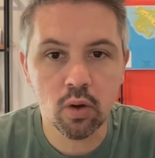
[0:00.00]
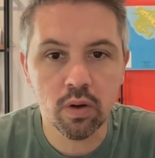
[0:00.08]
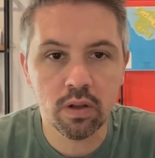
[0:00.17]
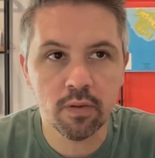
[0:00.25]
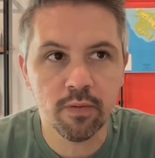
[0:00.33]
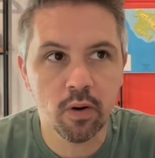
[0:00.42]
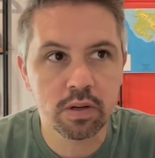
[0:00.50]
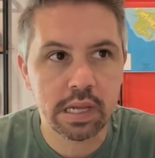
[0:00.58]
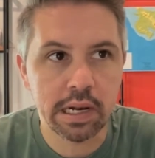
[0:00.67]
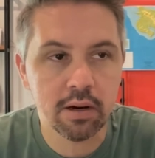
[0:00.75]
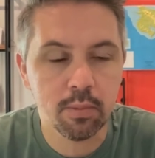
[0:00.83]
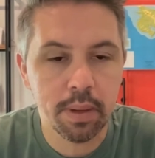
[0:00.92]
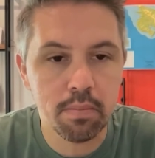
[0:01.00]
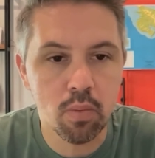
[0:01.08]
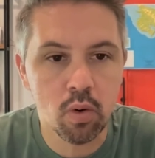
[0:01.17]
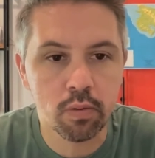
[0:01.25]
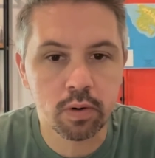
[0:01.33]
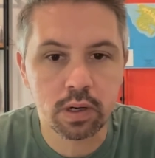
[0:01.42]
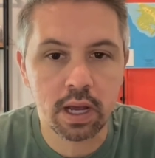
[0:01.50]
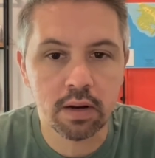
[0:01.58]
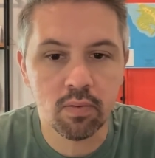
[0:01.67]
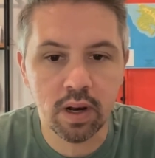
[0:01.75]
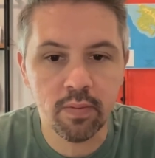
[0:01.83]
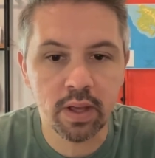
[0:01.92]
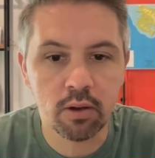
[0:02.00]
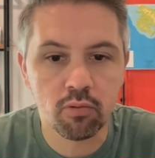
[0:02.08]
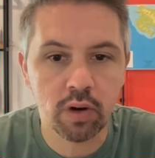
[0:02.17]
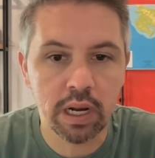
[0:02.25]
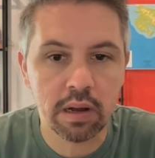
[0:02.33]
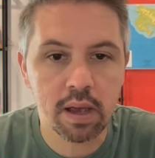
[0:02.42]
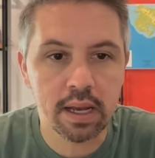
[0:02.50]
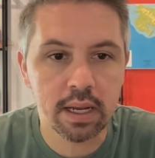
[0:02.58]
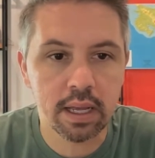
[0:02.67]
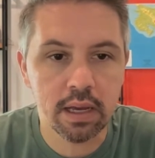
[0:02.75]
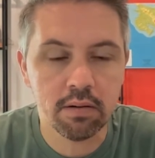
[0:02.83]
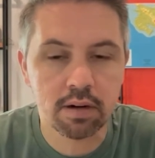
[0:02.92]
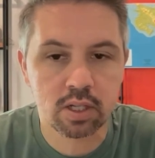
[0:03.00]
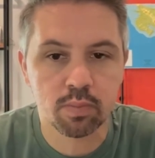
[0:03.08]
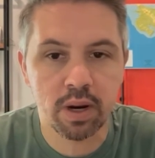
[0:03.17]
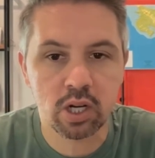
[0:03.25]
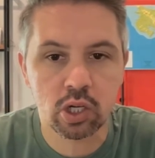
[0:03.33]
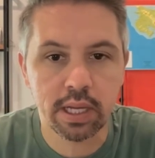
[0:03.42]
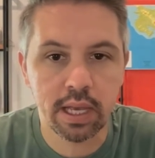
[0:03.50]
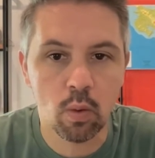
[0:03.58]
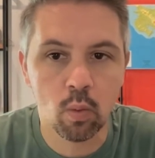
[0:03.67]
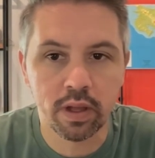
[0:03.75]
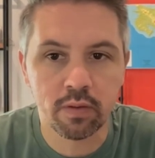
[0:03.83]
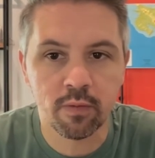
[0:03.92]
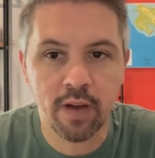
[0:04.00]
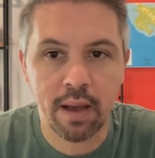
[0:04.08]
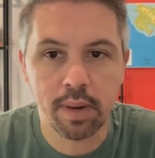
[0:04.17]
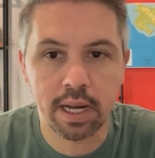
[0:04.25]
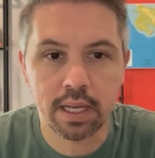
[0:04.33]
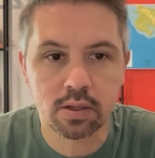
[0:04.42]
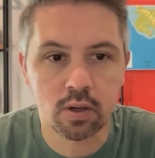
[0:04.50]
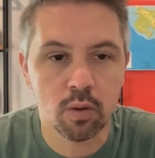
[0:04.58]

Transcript: good to focus a little bit more on kind of living and relocating here, especially with families.